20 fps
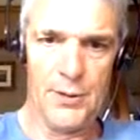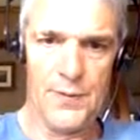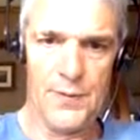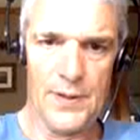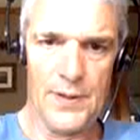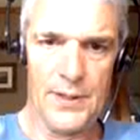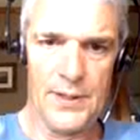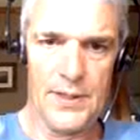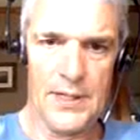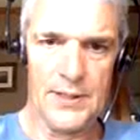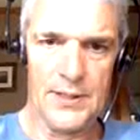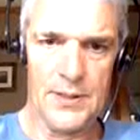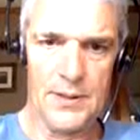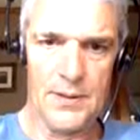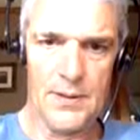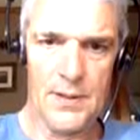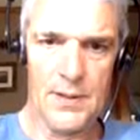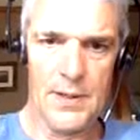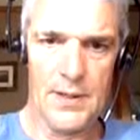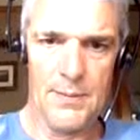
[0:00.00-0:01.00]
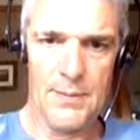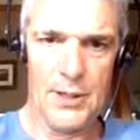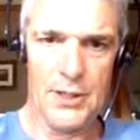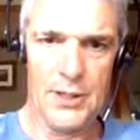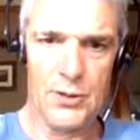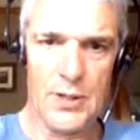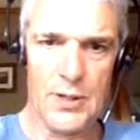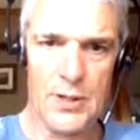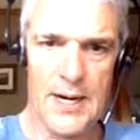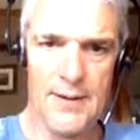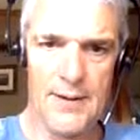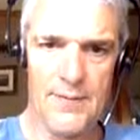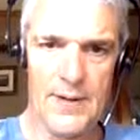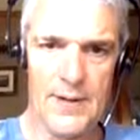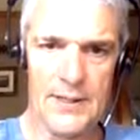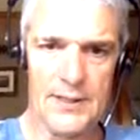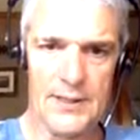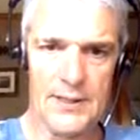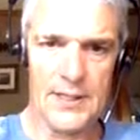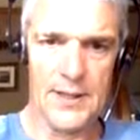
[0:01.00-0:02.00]
If it doesn't, let me try to
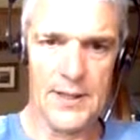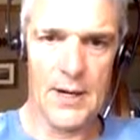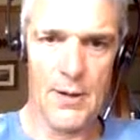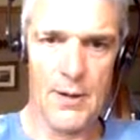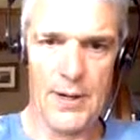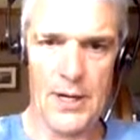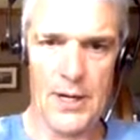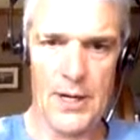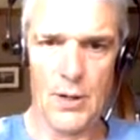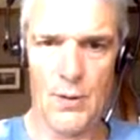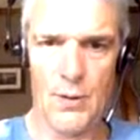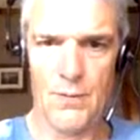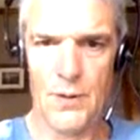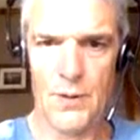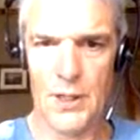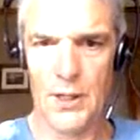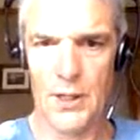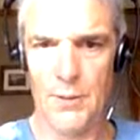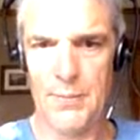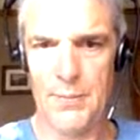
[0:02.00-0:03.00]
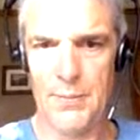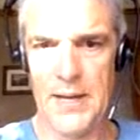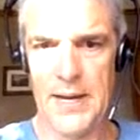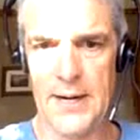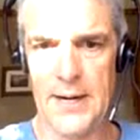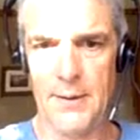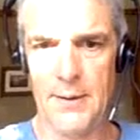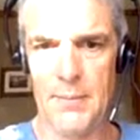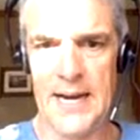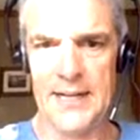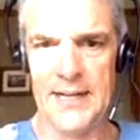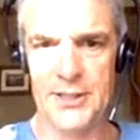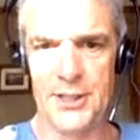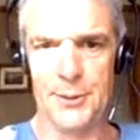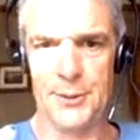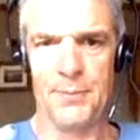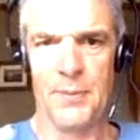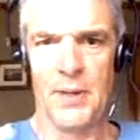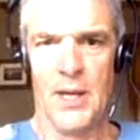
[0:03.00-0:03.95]
fix it. There we go, a little better, -2.